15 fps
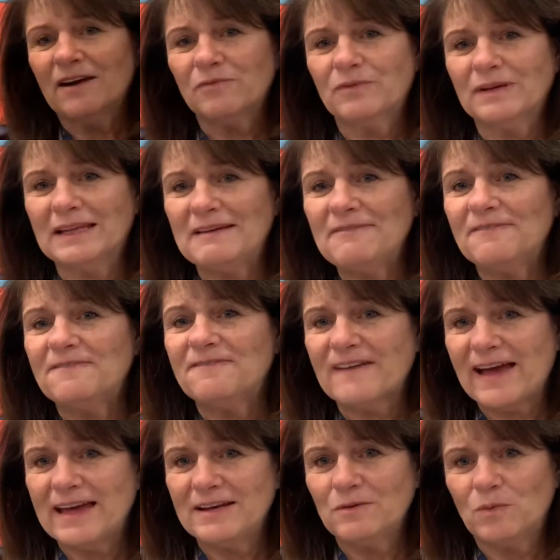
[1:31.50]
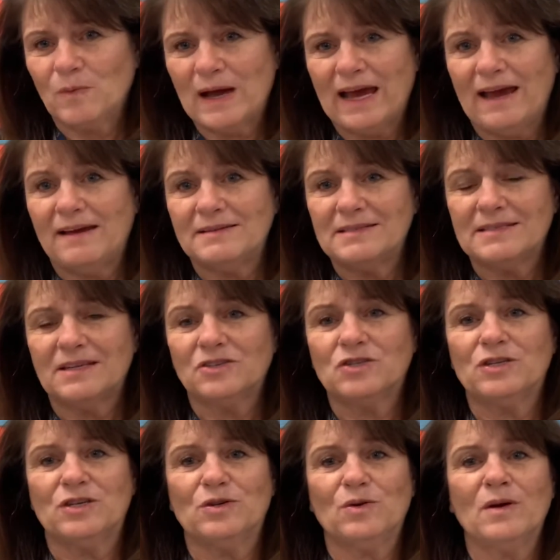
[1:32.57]
really fun ways
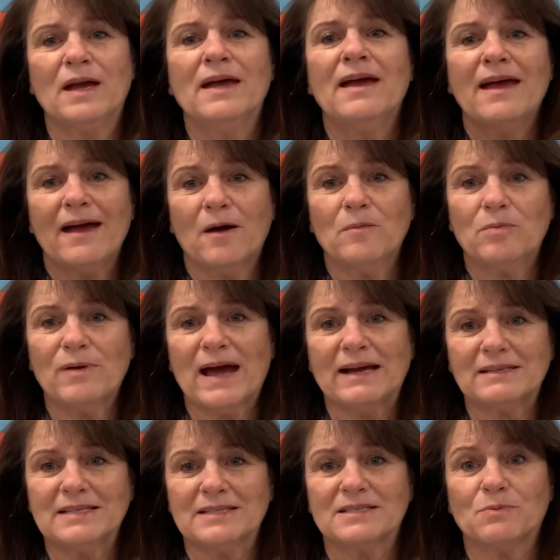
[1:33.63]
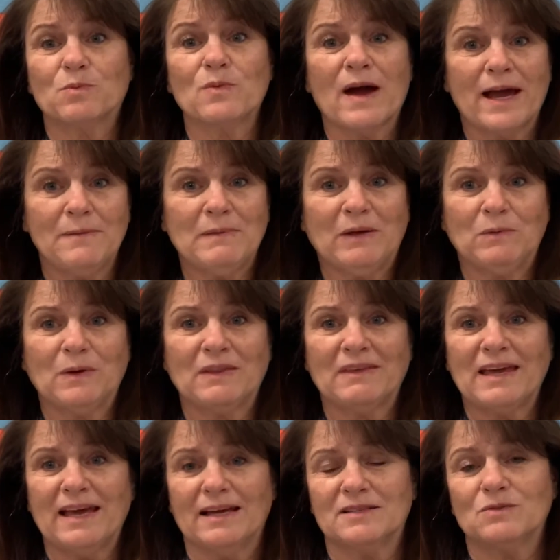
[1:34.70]
to help practice rhyming with
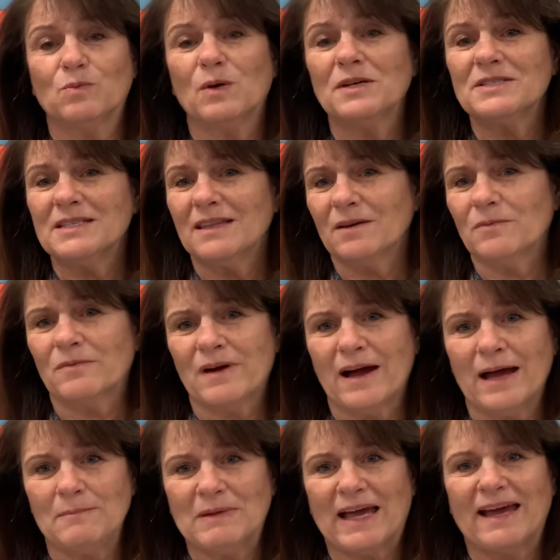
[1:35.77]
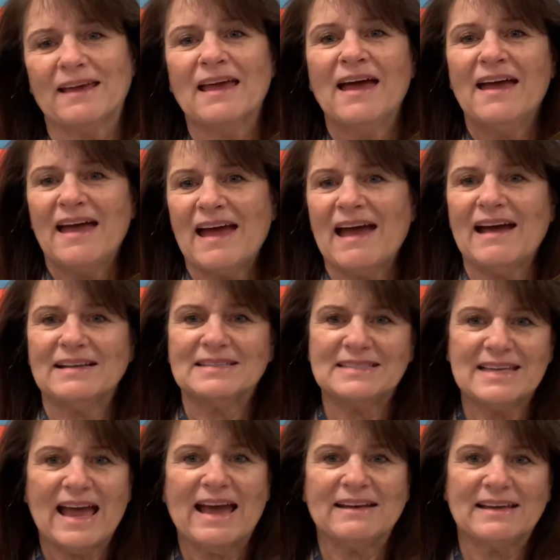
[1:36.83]
kids. Words that rhyme, like hat,
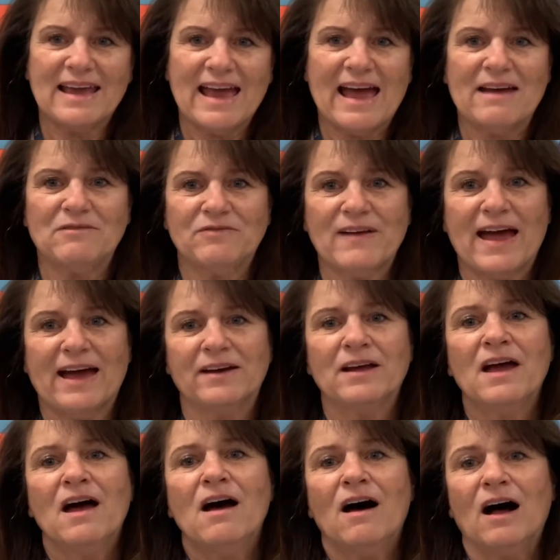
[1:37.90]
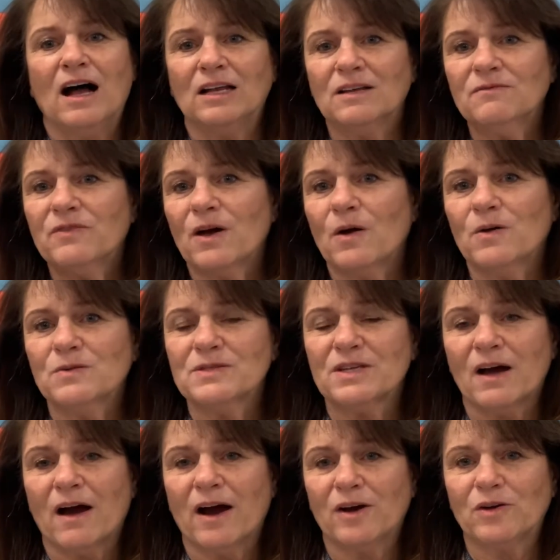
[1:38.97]
sat, cat, fat. All of those
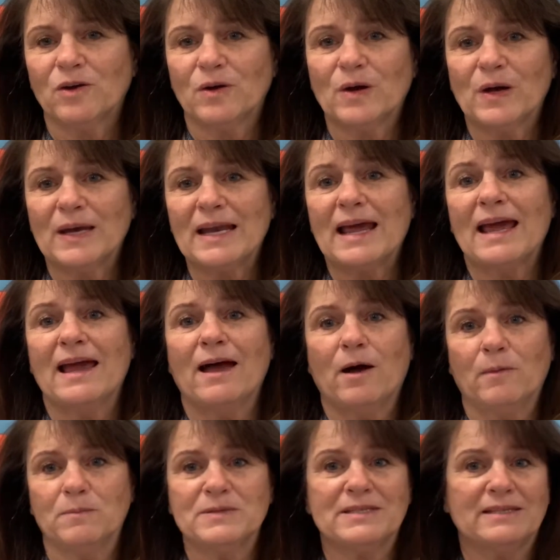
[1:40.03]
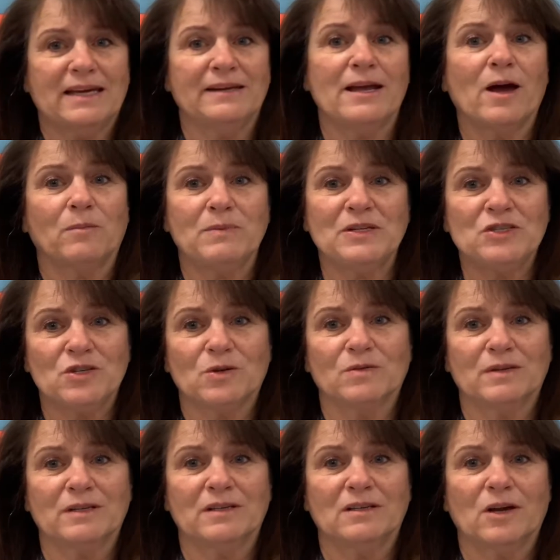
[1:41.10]
are good helps in helping
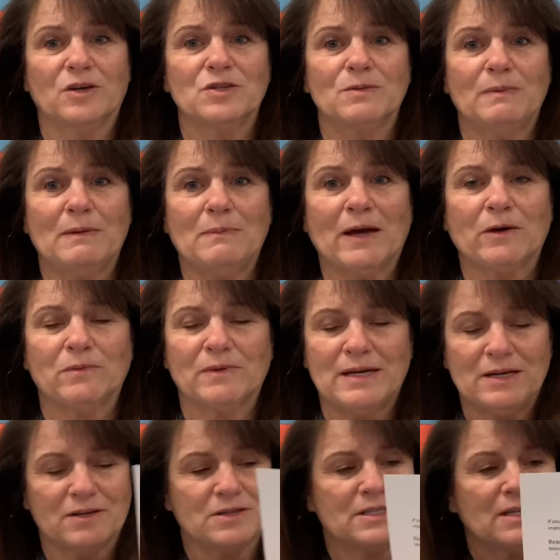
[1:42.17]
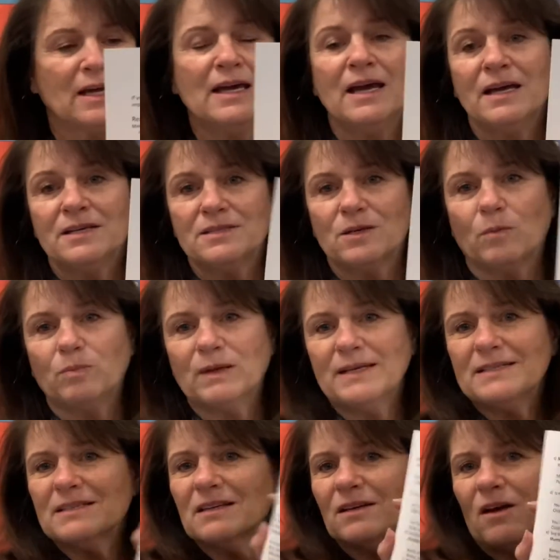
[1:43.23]
children learn to be better readers. So
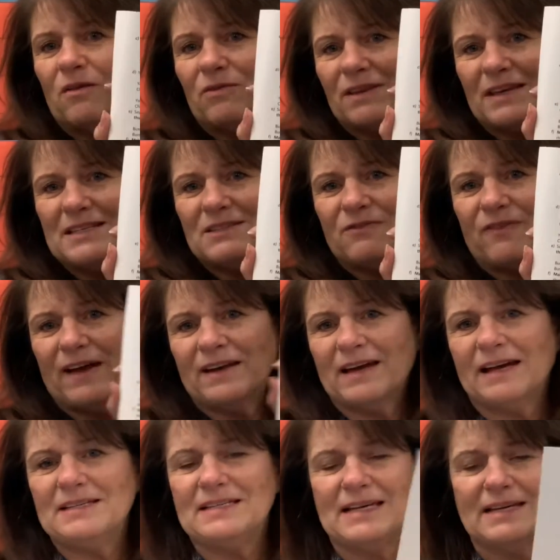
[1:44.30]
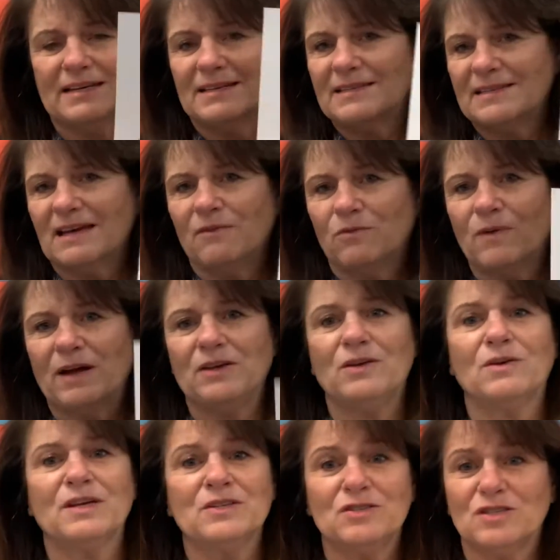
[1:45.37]
please look over these fun ideas of what you
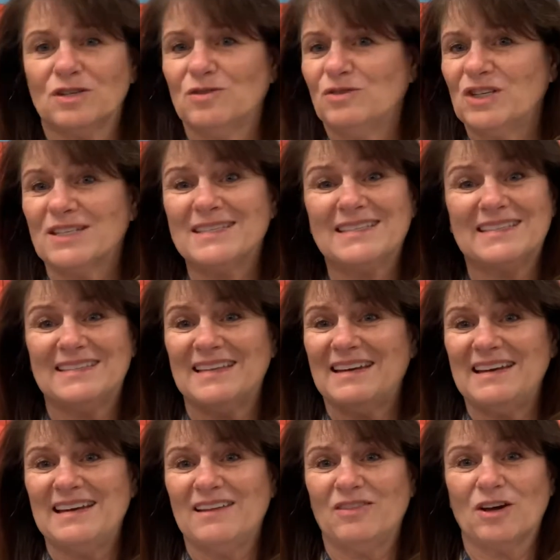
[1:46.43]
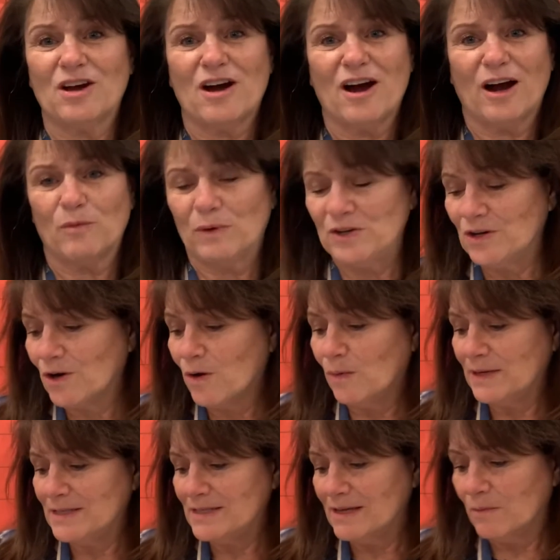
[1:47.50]
can do just sitting in the car when you're
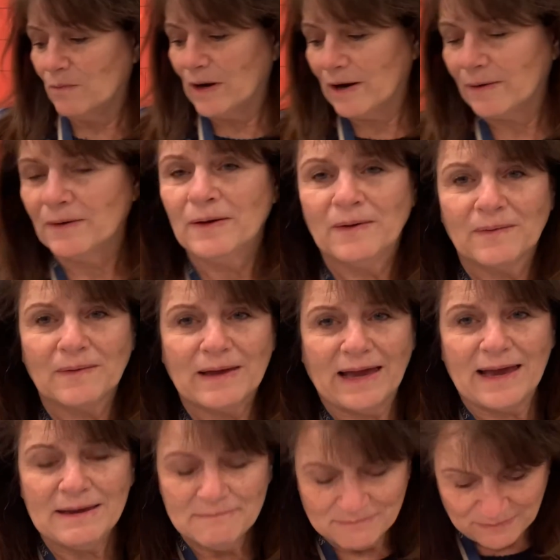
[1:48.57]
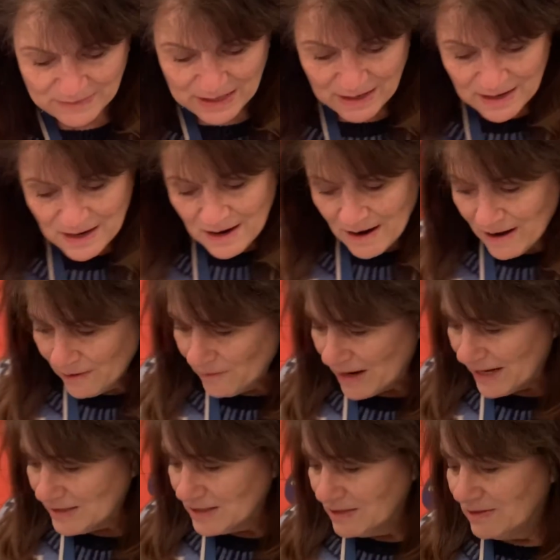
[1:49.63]
going somewhere, okay? All
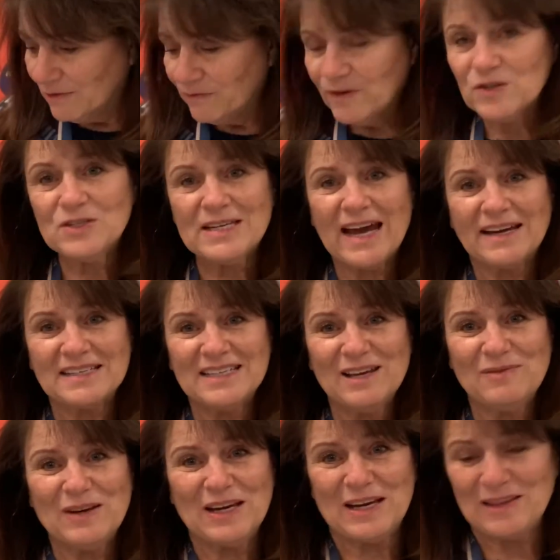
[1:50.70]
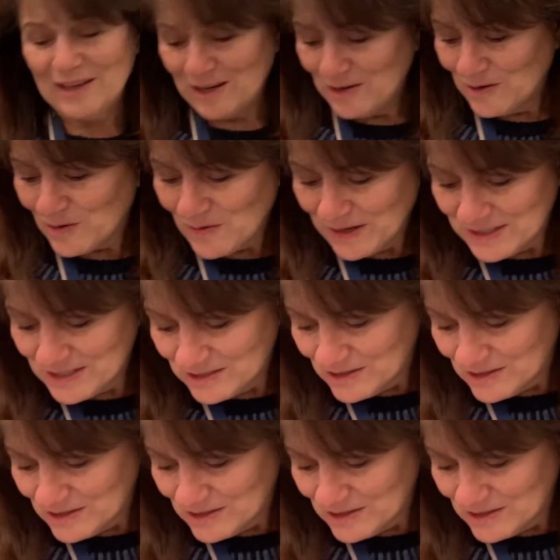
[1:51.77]
right, the first activity that you're going to do